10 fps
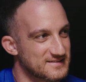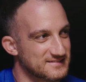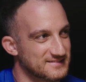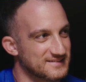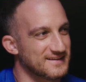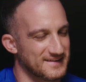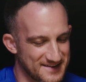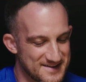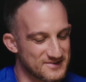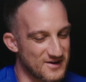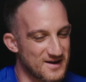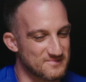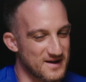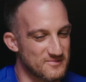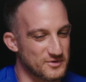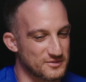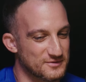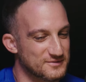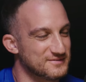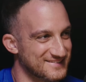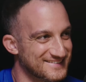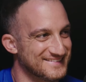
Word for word: school. Of, yeah, you know, no, I'm, I'm with you. And